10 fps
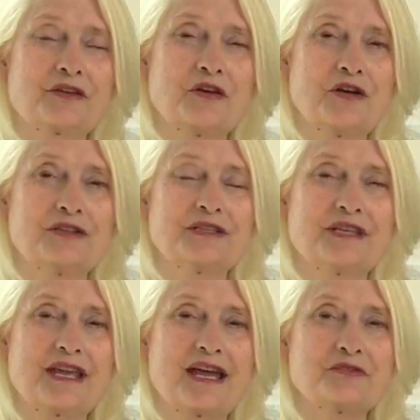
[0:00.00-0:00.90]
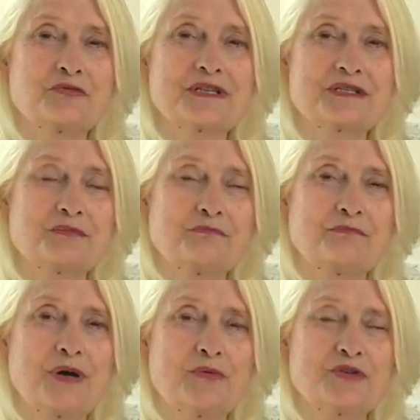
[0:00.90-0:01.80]
called Theatrics,
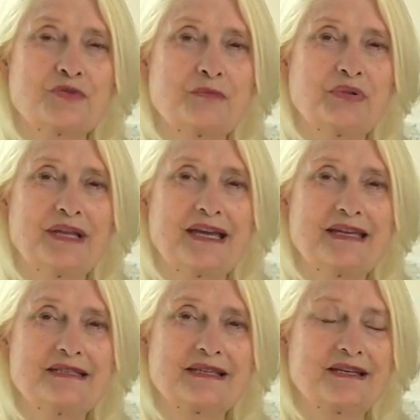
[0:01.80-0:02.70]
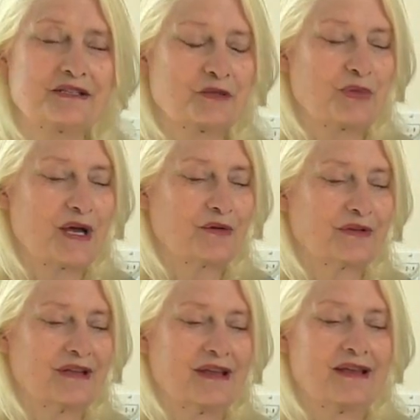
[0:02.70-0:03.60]
Poetry Plays, and it's about,
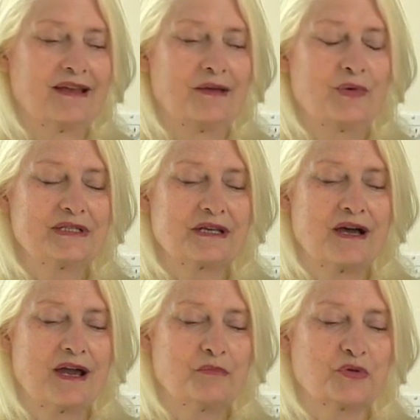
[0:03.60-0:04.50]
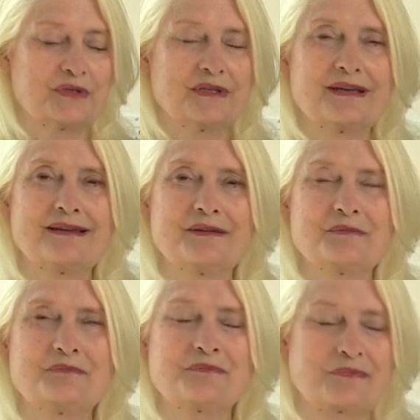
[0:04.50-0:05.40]
well, it's a hybrid
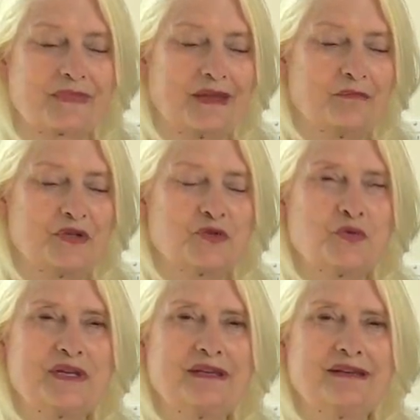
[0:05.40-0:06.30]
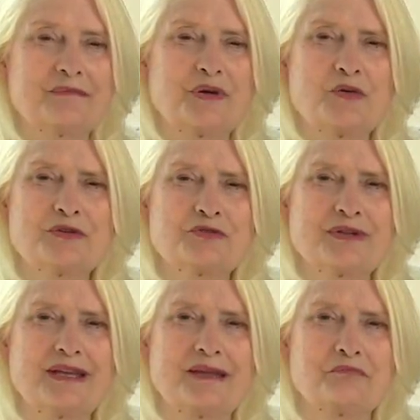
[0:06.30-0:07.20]
between
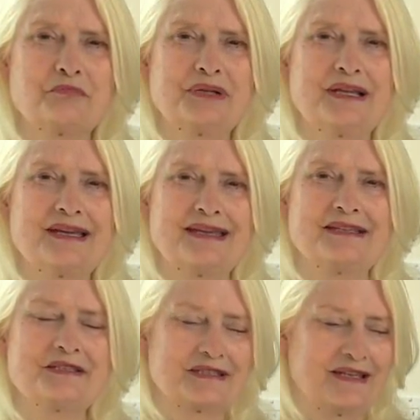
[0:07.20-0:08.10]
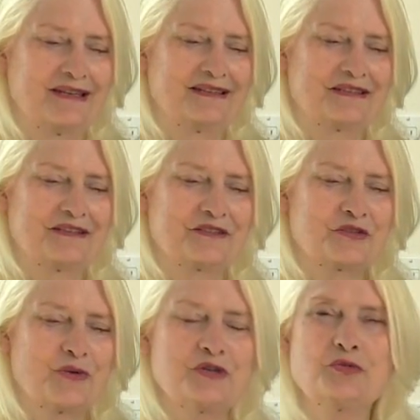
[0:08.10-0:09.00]
poetry and plays, and
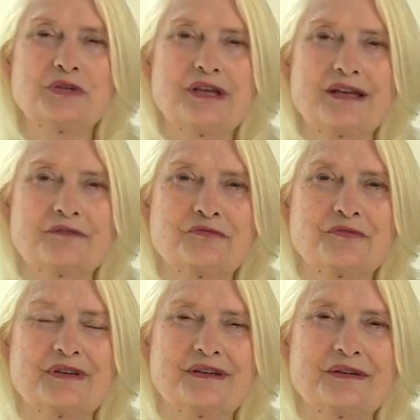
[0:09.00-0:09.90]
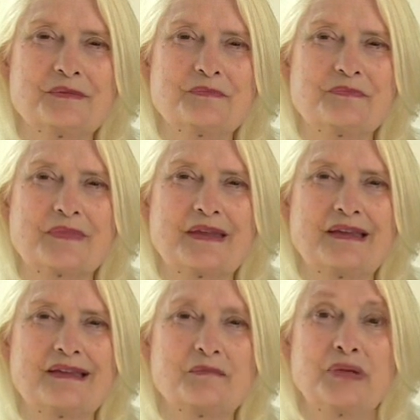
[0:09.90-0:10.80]
so I do a lot of
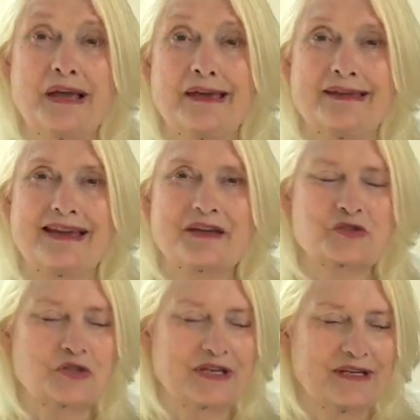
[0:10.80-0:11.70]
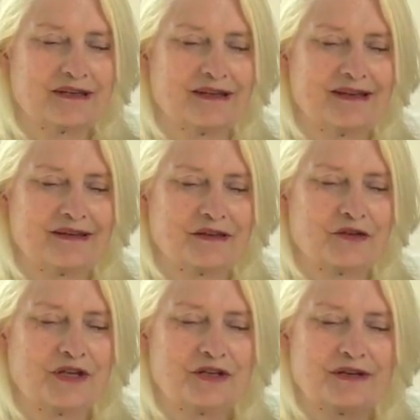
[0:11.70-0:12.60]
play, actually,
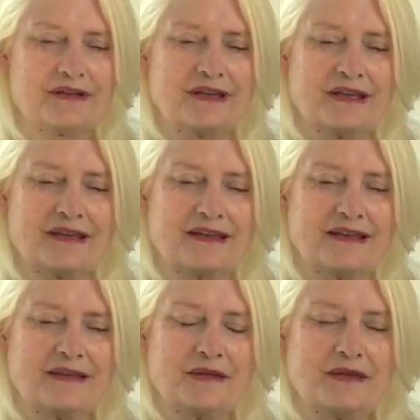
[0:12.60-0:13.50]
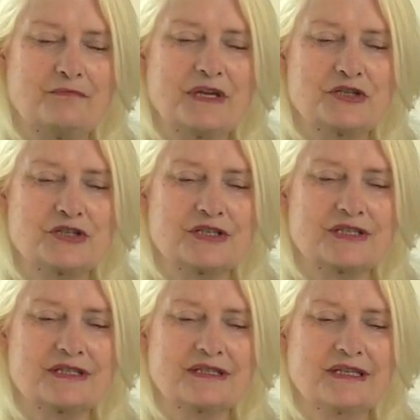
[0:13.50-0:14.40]
and it
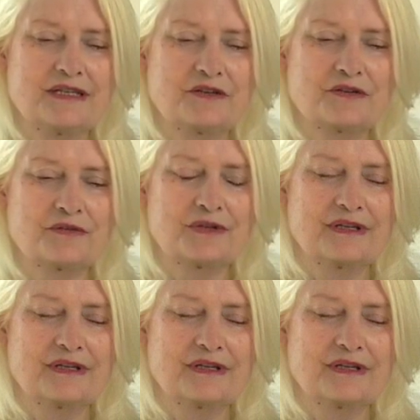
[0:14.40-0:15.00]
mentions theater